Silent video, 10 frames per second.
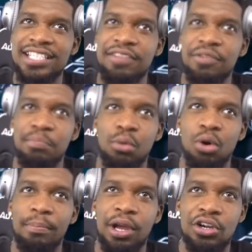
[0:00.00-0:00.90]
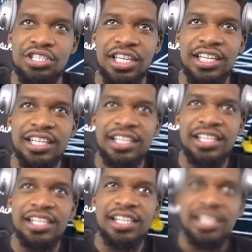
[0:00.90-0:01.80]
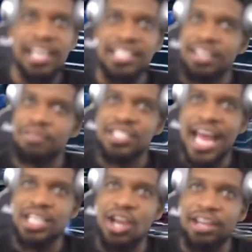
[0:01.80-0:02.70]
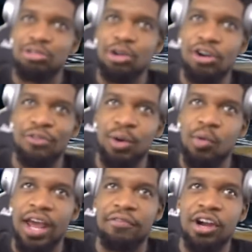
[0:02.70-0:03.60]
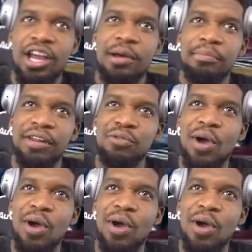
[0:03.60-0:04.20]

that's even more embarrassing. If it's not your actual girlfriend, whatever. But